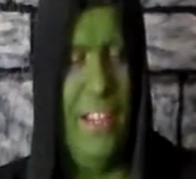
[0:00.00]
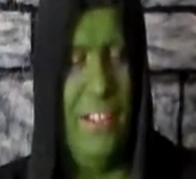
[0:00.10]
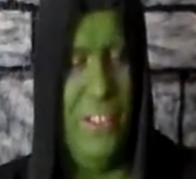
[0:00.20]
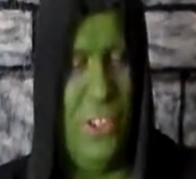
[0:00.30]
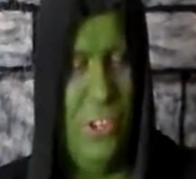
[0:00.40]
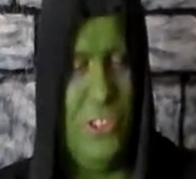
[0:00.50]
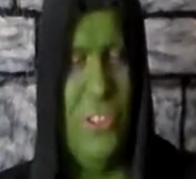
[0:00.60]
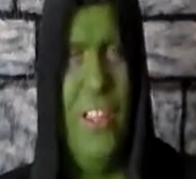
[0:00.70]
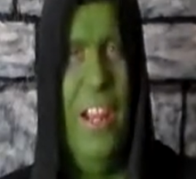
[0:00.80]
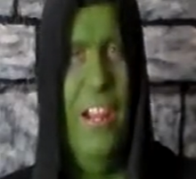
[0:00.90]
and you know,
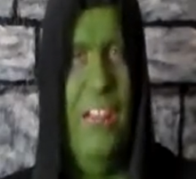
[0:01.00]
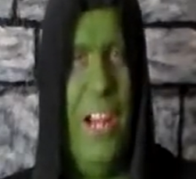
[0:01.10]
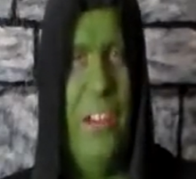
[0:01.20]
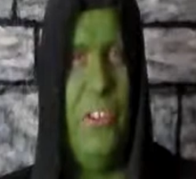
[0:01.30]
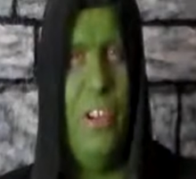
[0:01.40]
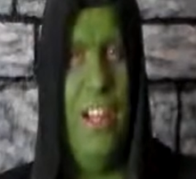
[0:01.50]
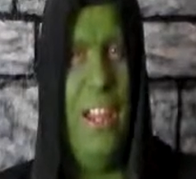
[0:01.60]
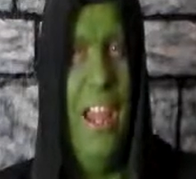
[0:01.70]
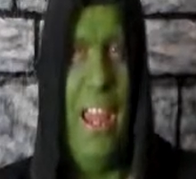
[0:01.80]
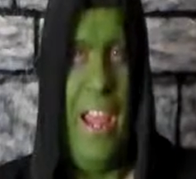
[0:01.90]
so they
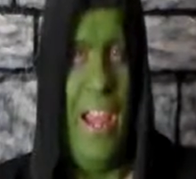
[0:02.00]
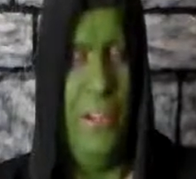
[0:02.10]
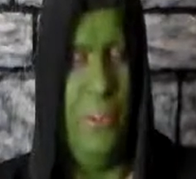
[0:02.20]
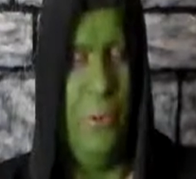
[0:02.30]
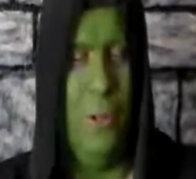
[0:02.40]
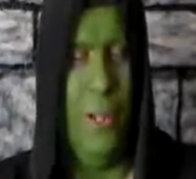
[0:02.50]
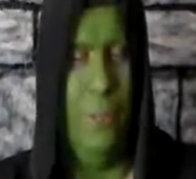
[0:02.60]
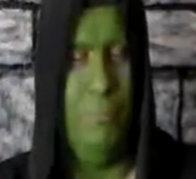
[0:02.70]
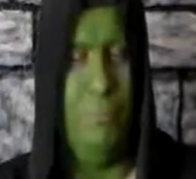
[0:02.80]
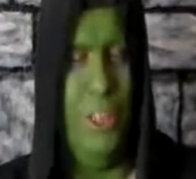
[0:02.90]
naturally had
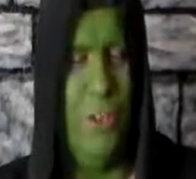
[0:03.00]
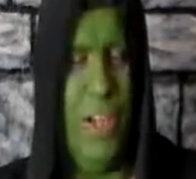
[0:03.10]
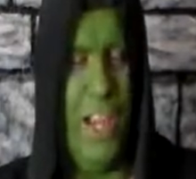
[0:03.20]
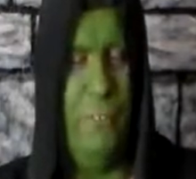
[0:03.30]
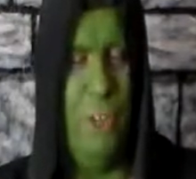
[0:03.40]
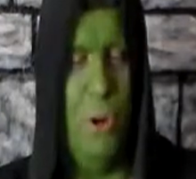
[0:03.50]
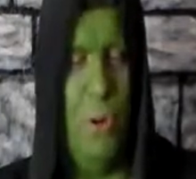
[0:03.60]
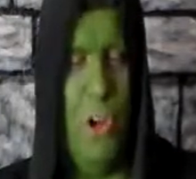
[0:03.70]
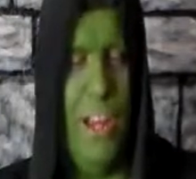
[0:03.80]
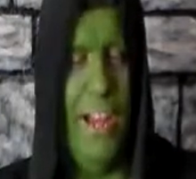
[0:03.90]
to you know, kind of
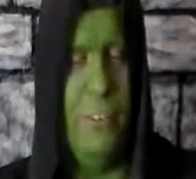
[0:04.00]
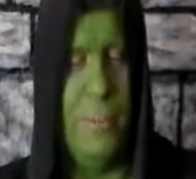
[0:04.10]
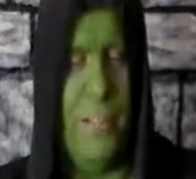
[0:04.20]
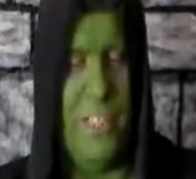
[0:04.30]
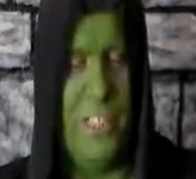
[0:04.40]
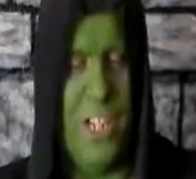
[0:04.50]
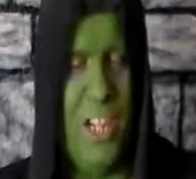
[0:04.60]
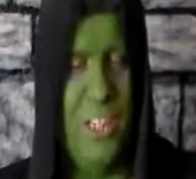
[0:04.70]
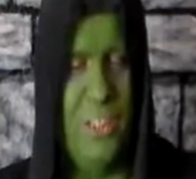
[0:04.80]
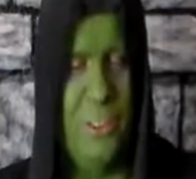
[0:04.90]
go all out to make his
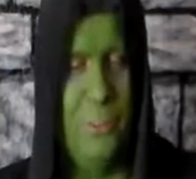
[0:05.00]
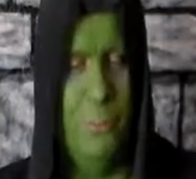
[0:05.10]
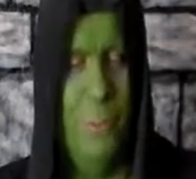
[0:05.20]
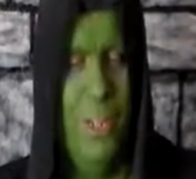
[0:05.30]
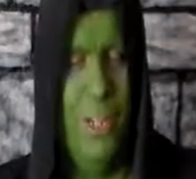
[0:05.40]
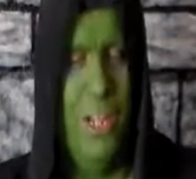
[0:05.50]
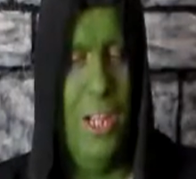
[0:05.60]
costume.